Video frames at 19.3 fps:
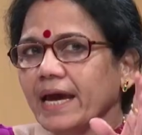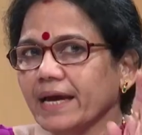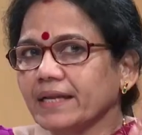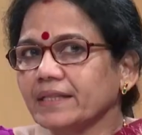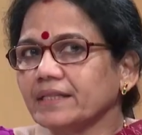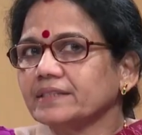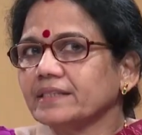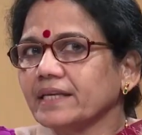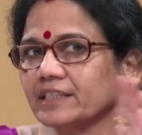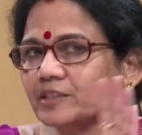and
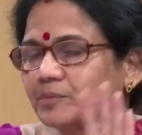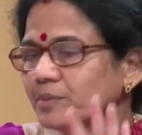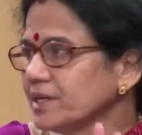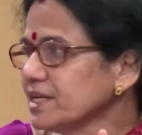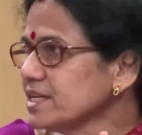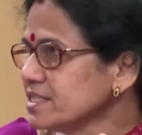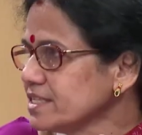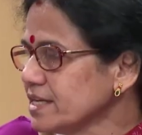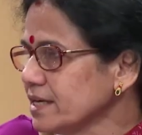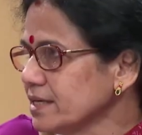sure. this
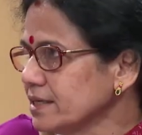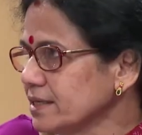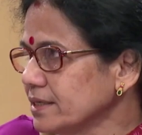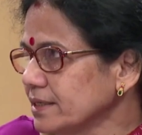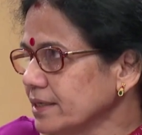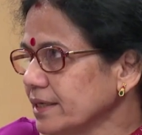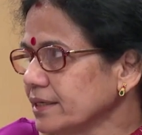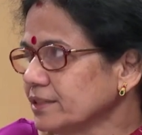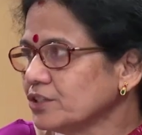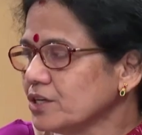experiential
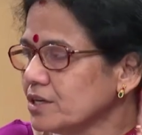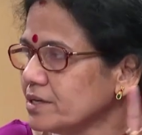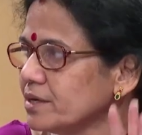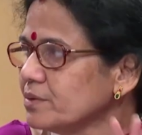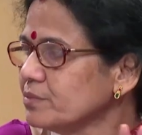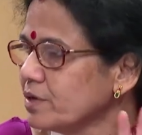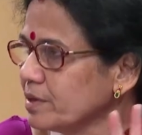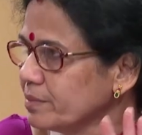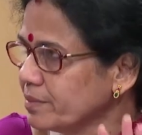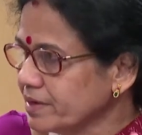learning
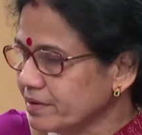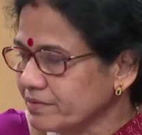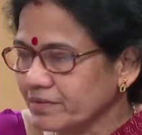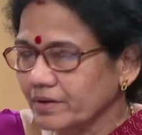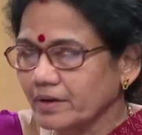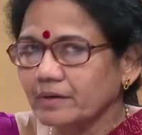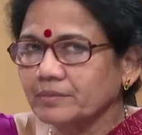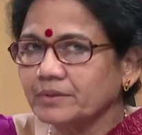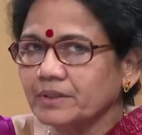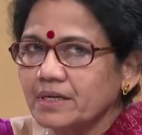children will be
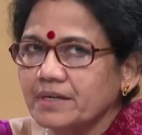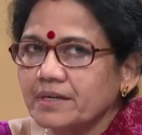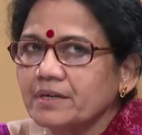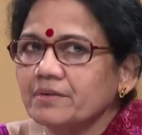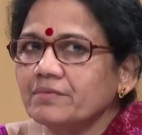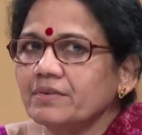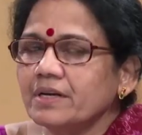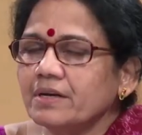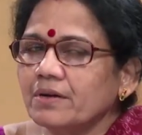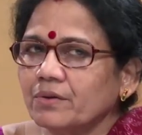involved,
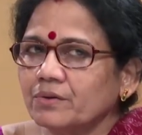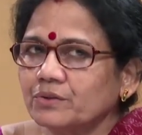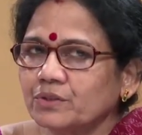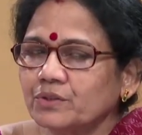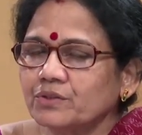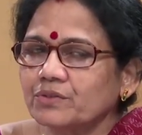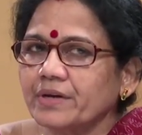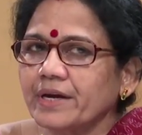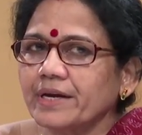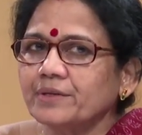children will
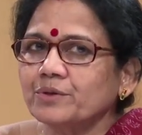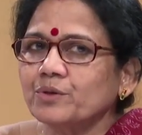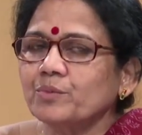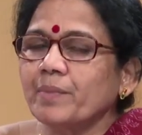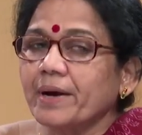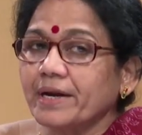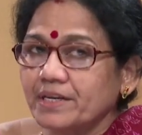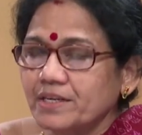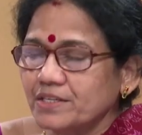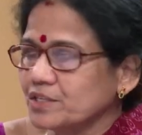also try to
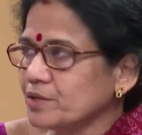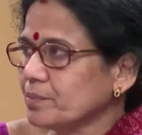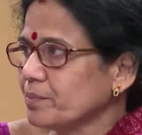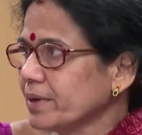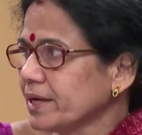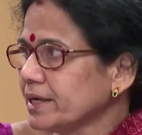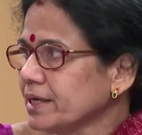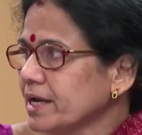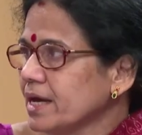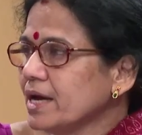
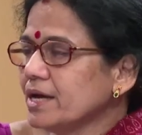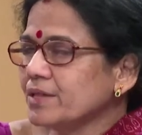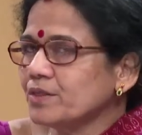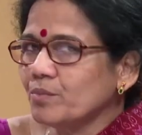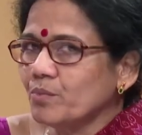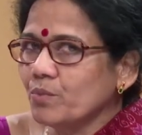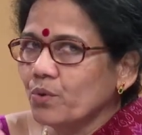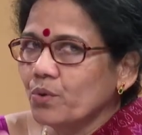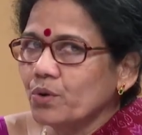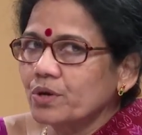participate.
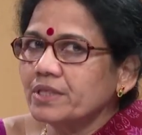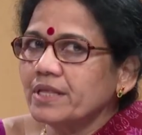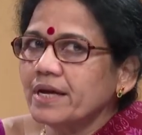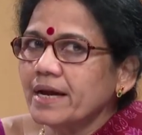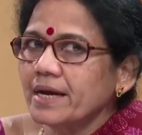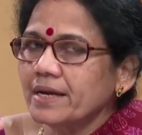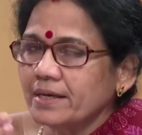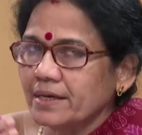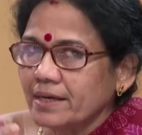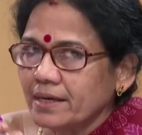The more they
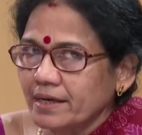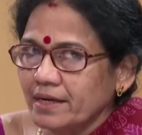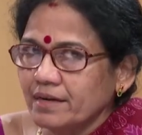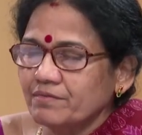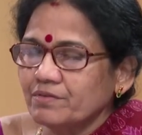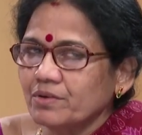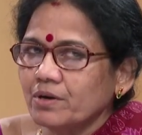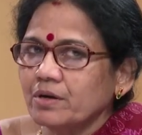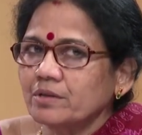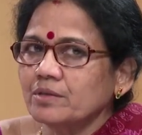are uh,
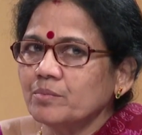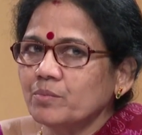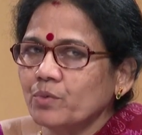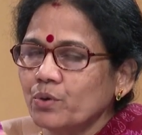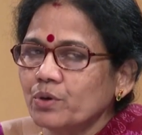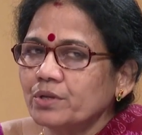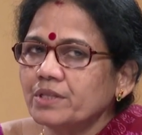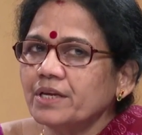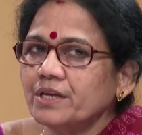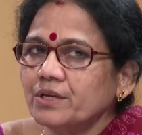involved, the
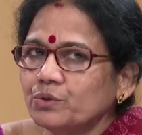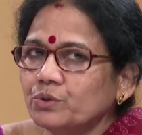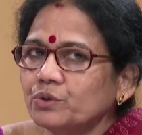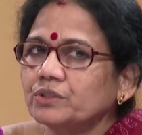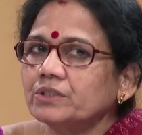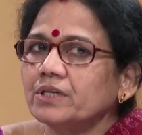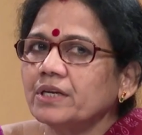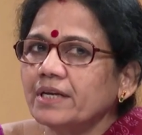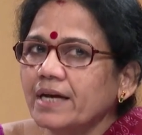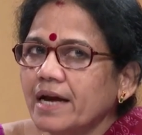more they
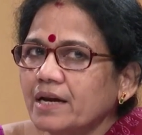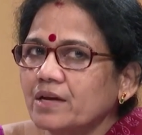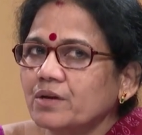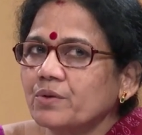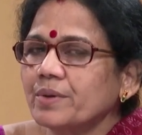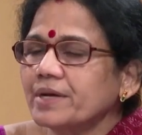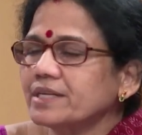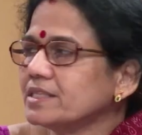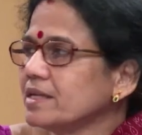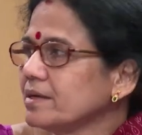use the
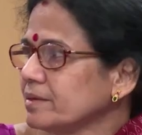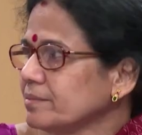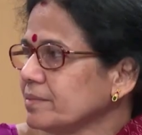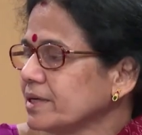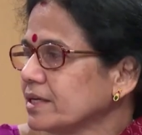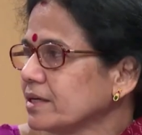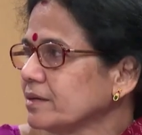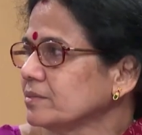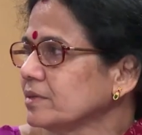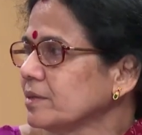language, they
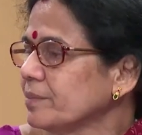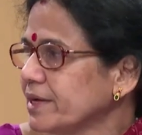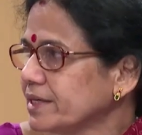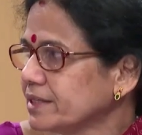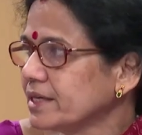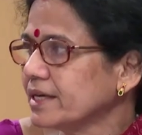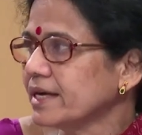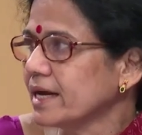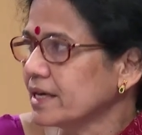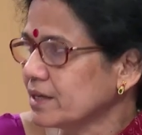become the
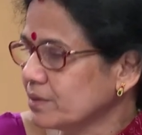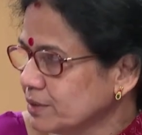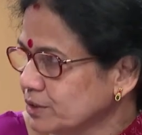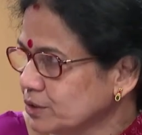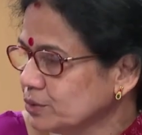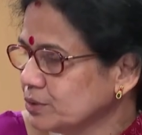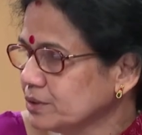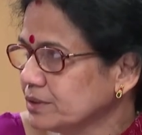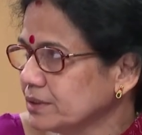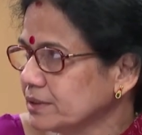better language
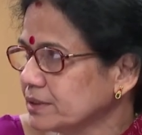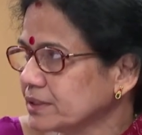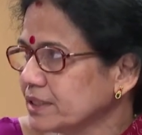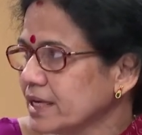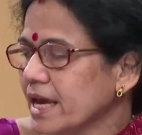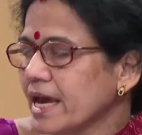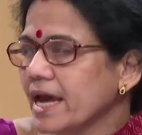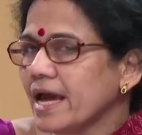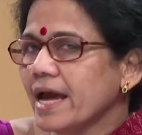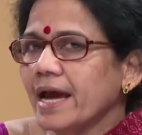users.
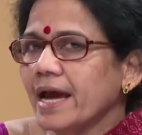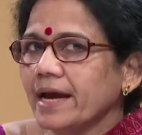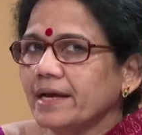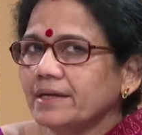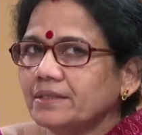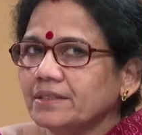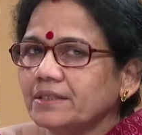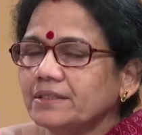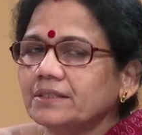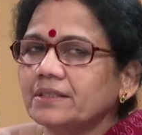
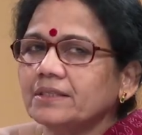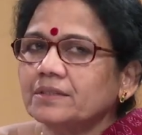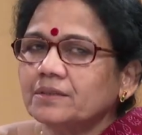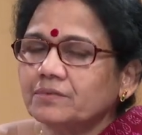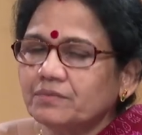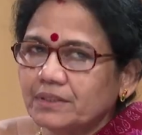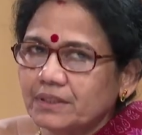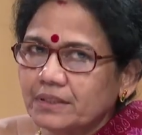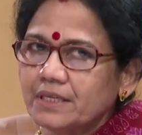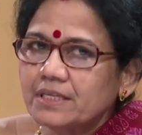And teachers
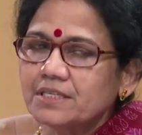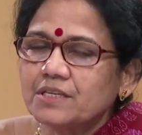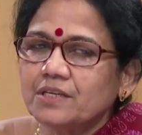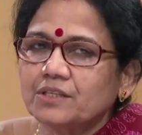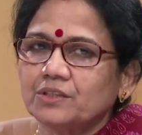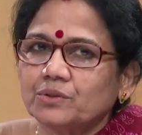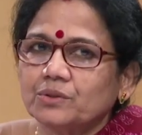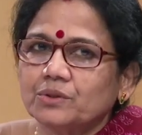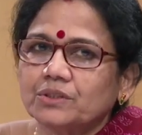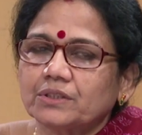with these
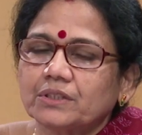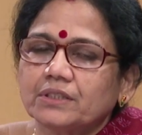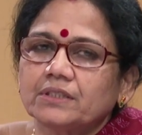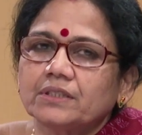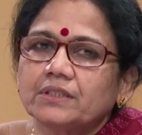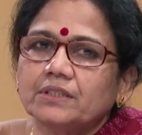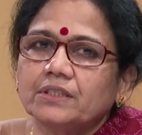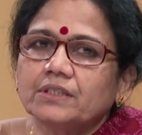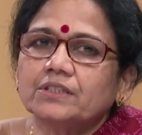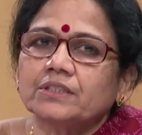resources,
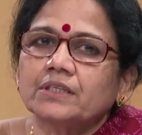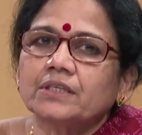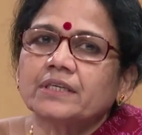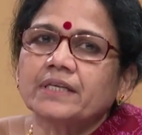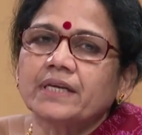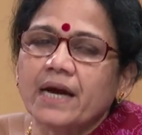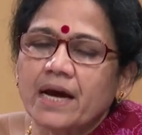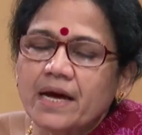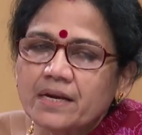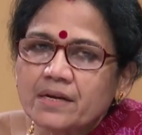the teacher
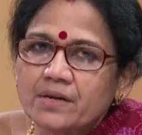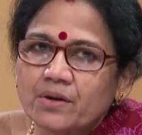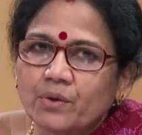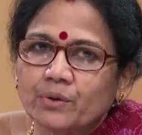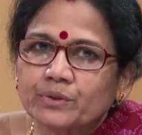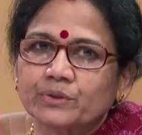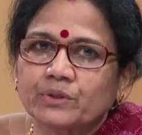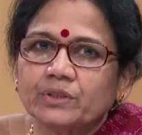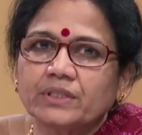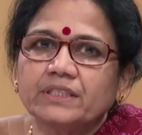can
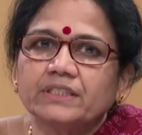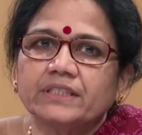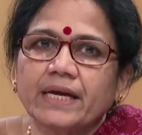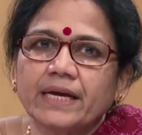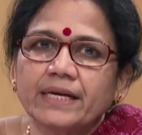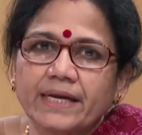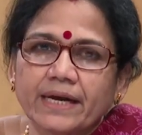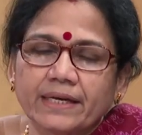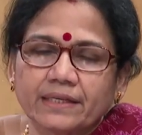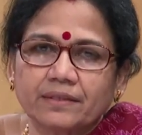also
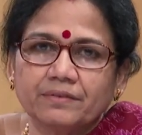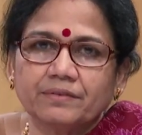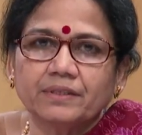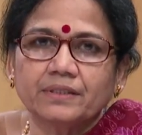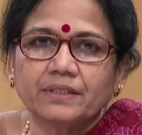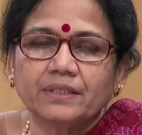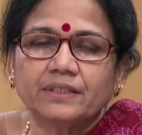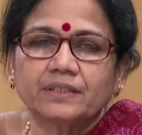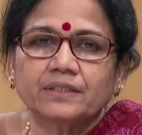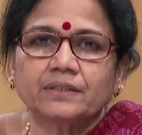design
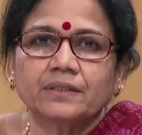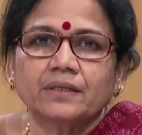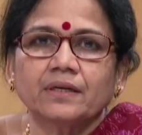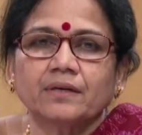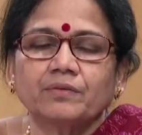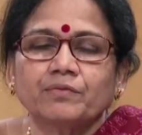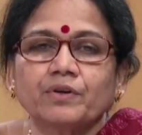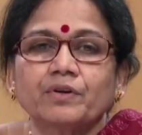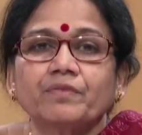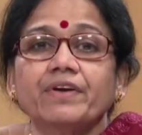activities
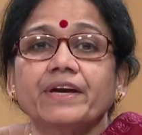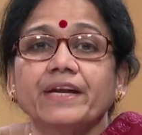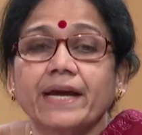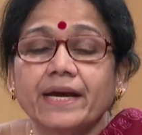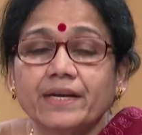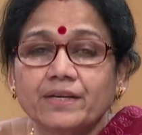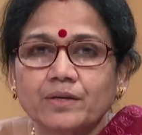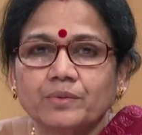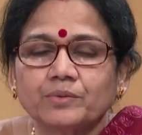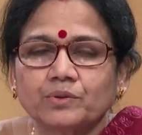uh, for
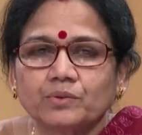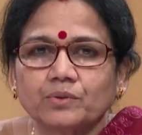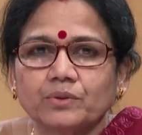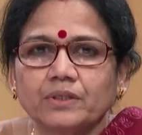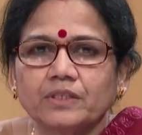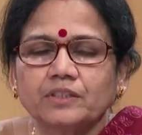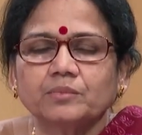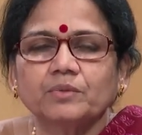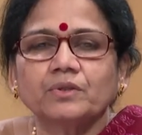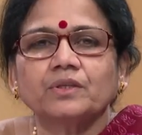variety of
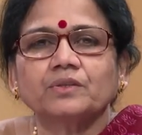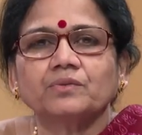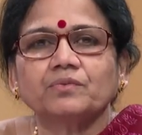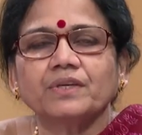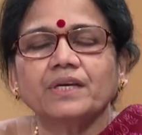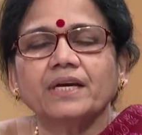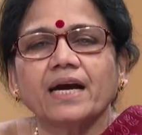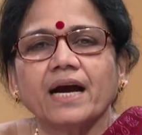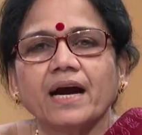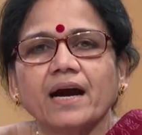students because
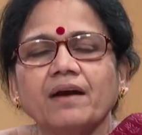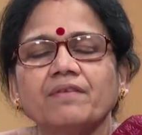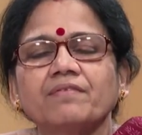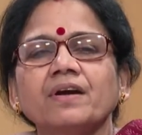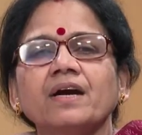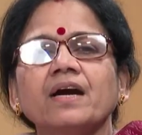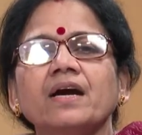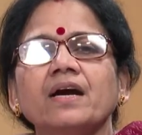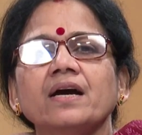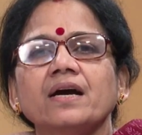we have
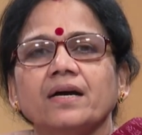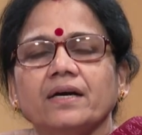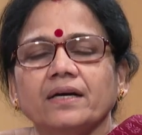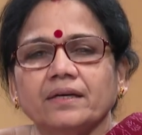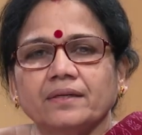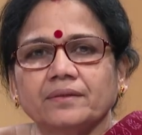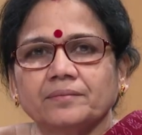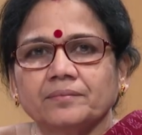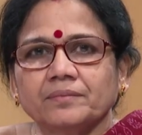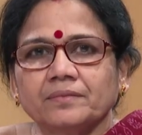um,
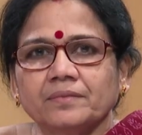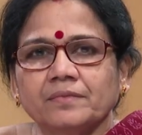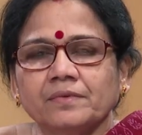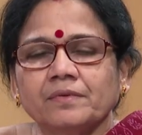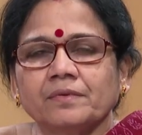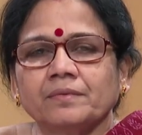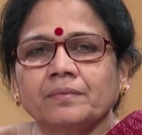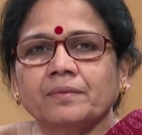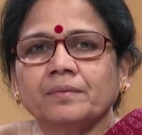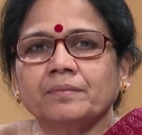
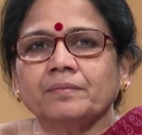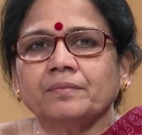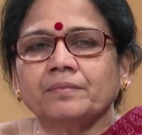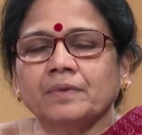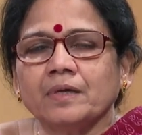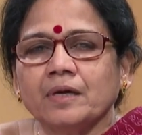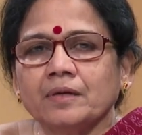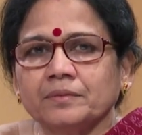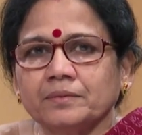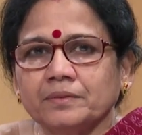
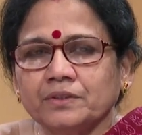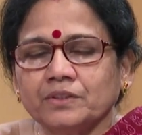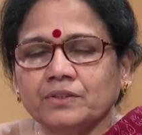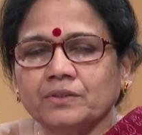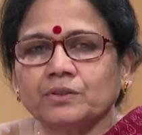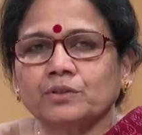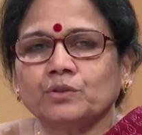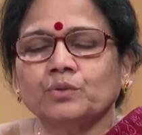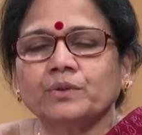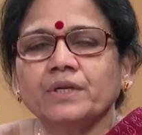uh,
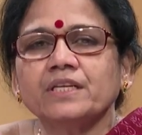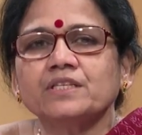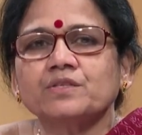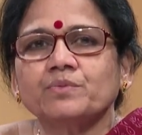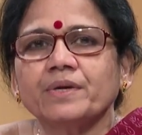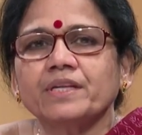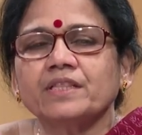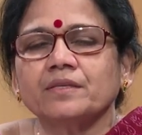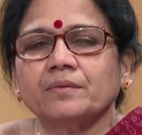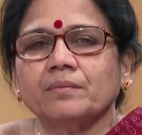st students
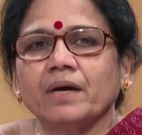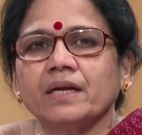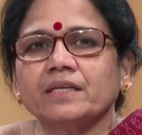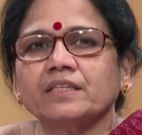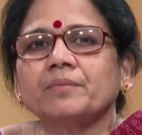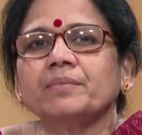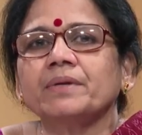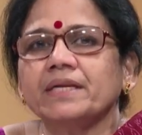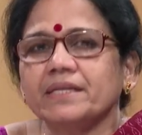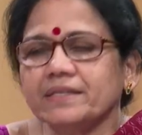with
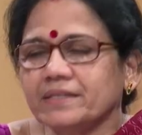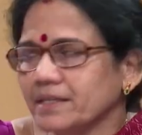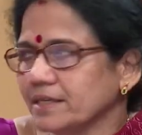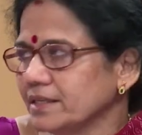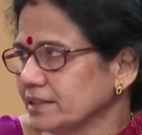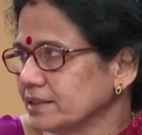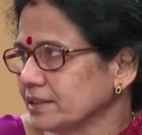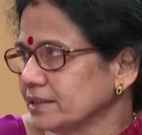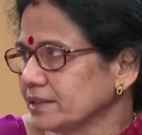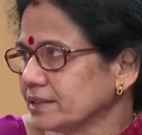multiple
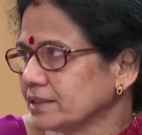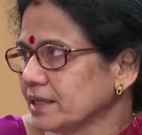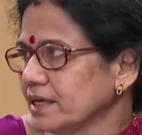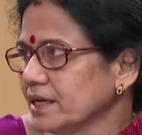intelligence,